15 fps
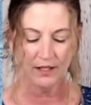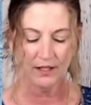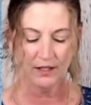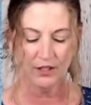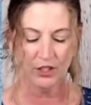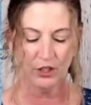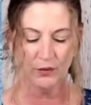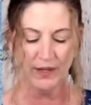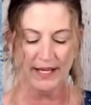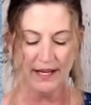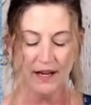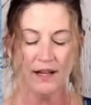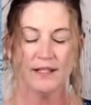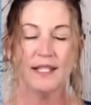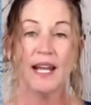doing
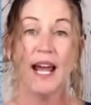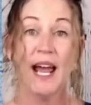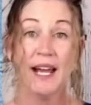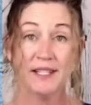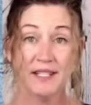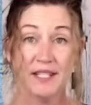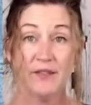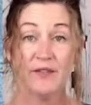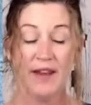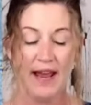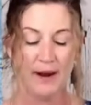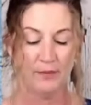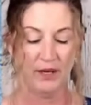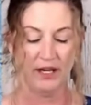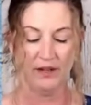a test
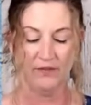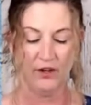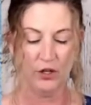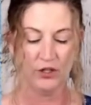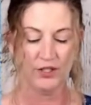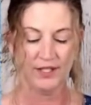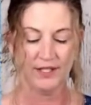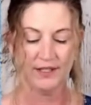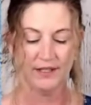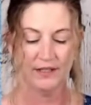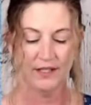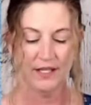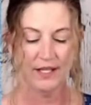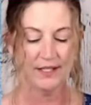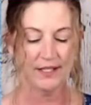fabric first.
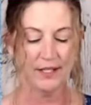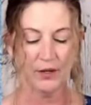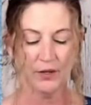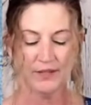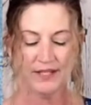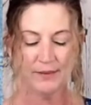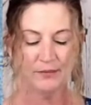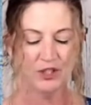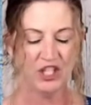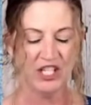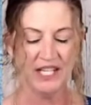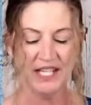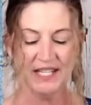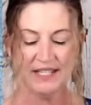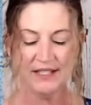So some
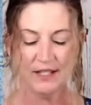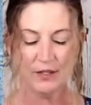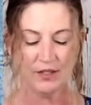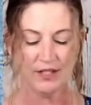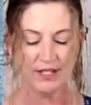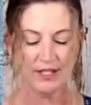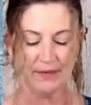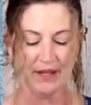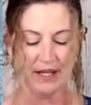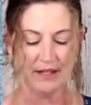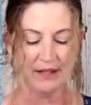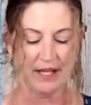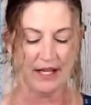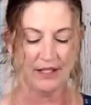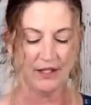jeans or something
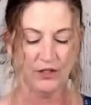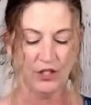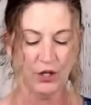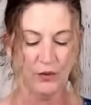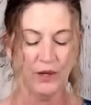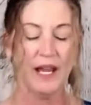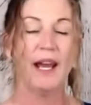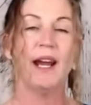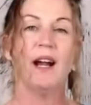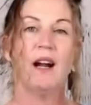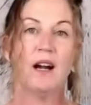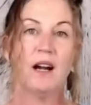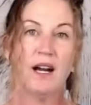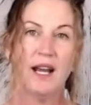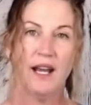that you don't
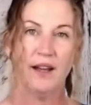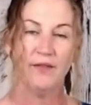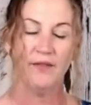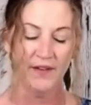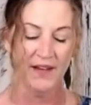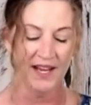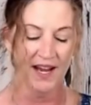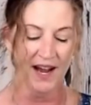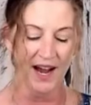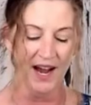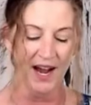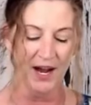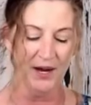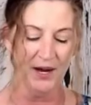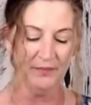care if
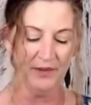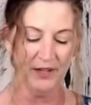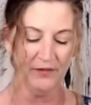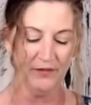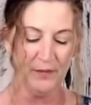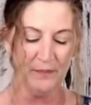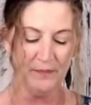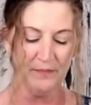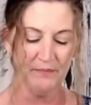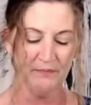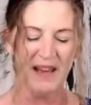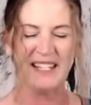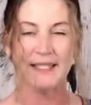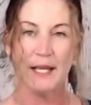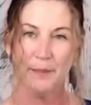um, if you
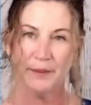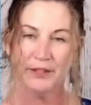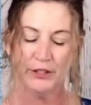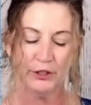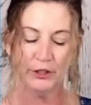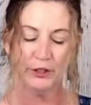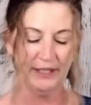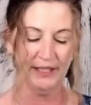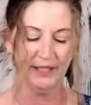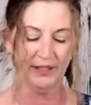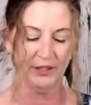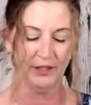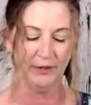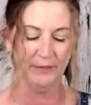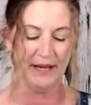mess up a little bit
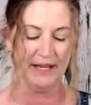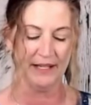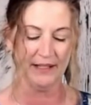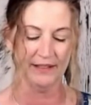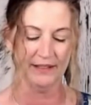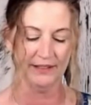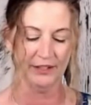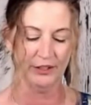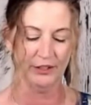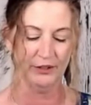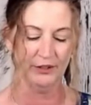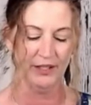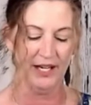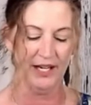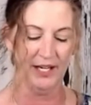or make it a
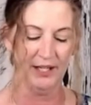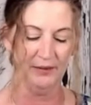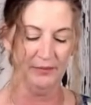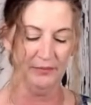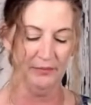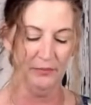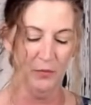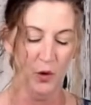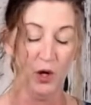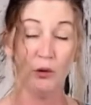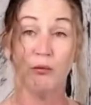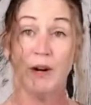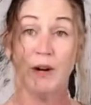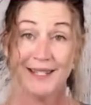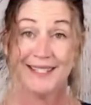little uh, more
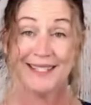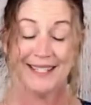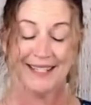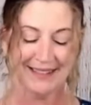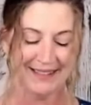rustic